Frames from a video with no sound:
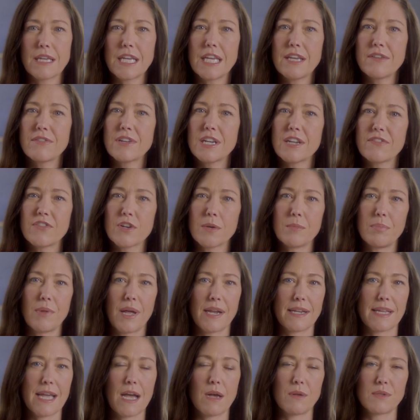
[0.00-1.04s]
even if your
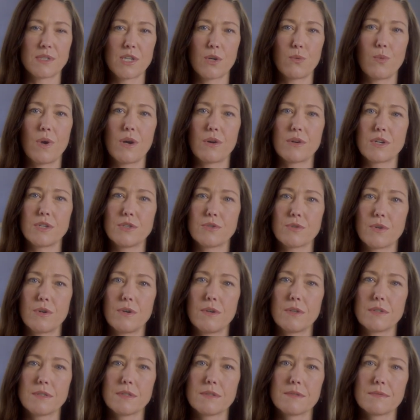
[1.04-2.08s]
blood counts are well
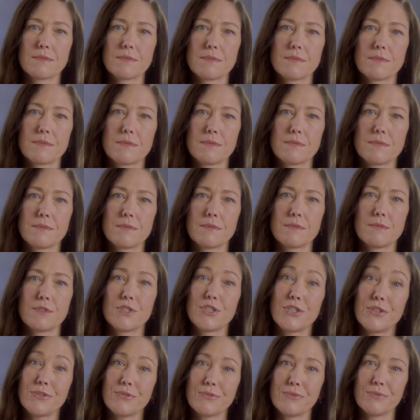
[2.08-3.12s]
controlled.
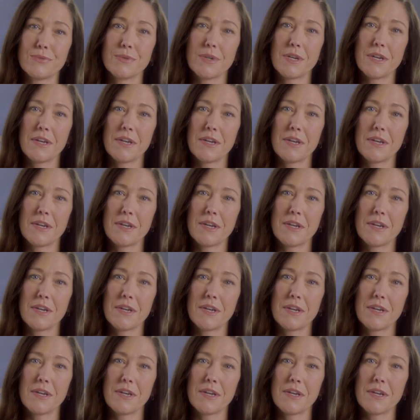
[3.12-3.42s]
2,